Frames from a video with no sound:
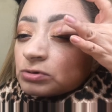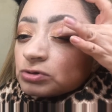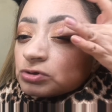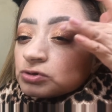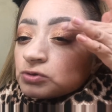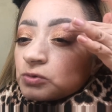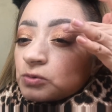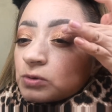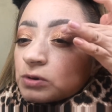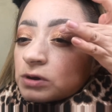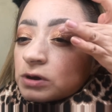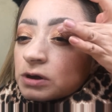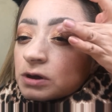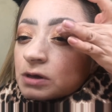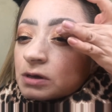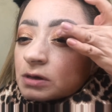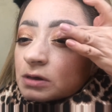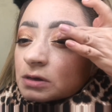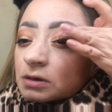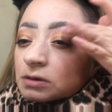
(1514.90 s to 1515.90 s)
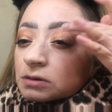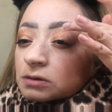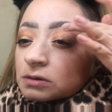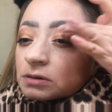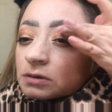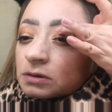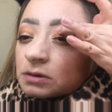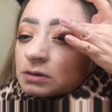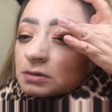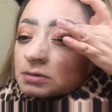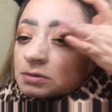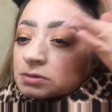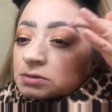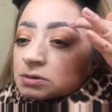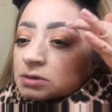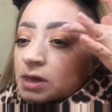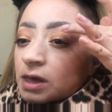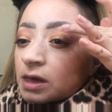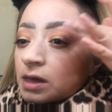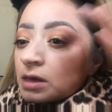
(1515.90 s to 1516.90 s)
to work,
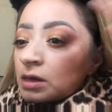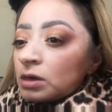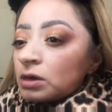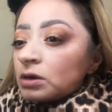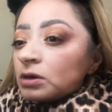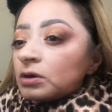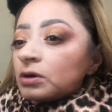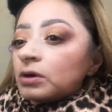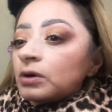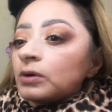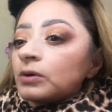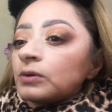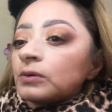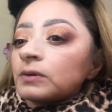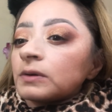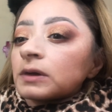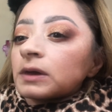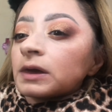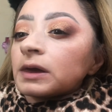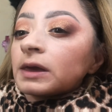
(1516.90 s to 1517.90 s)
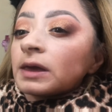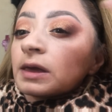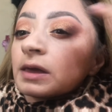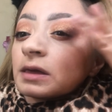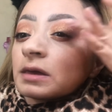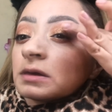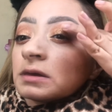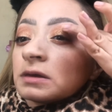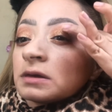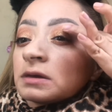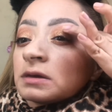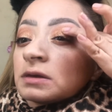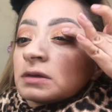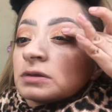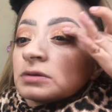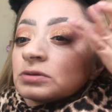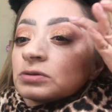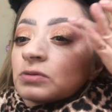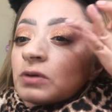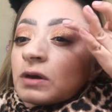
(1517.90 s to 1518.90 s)
except, oh, okay.
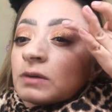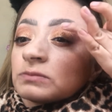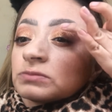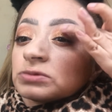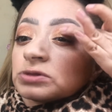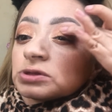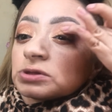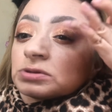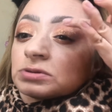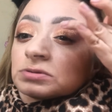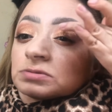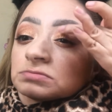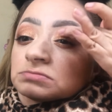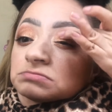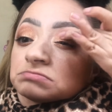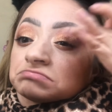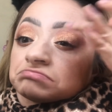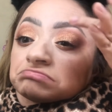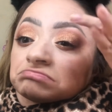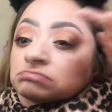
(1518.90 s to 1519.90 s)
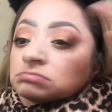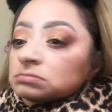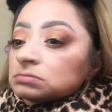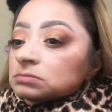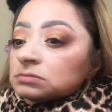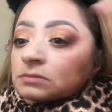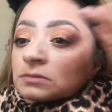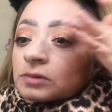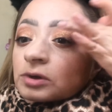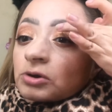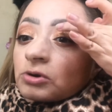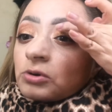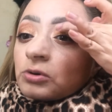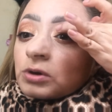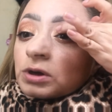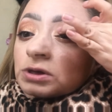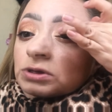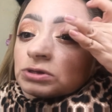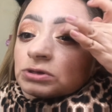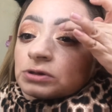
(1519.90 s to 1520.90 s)
So I'm just
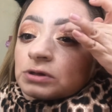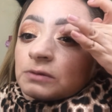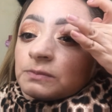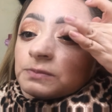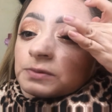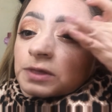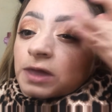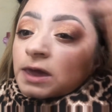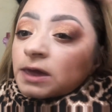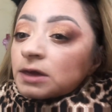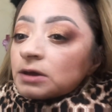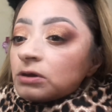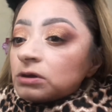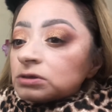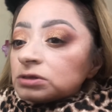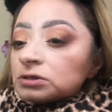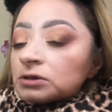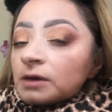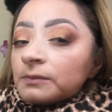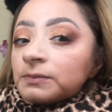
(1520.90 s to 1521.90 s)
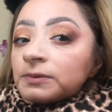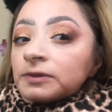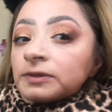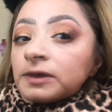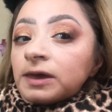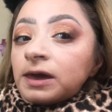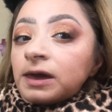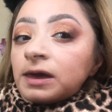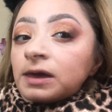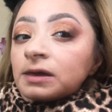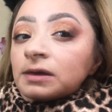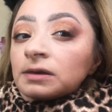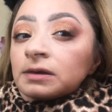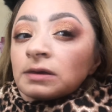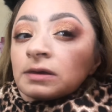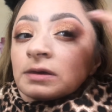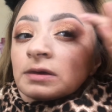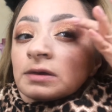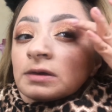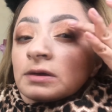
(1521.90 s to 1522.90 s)
going to apply it on top of that
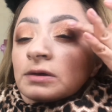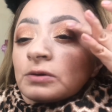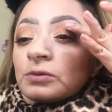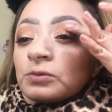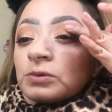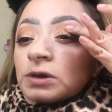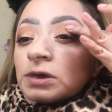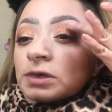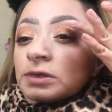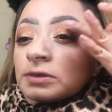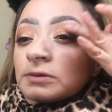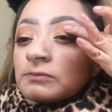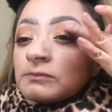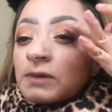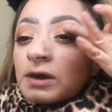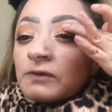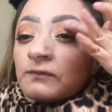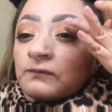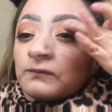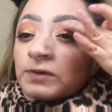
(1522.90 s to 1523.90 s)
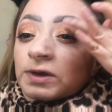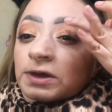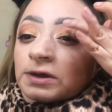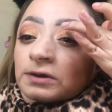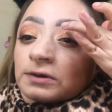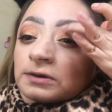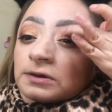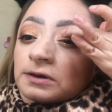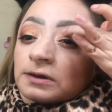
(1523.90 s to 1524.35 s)
with my finger.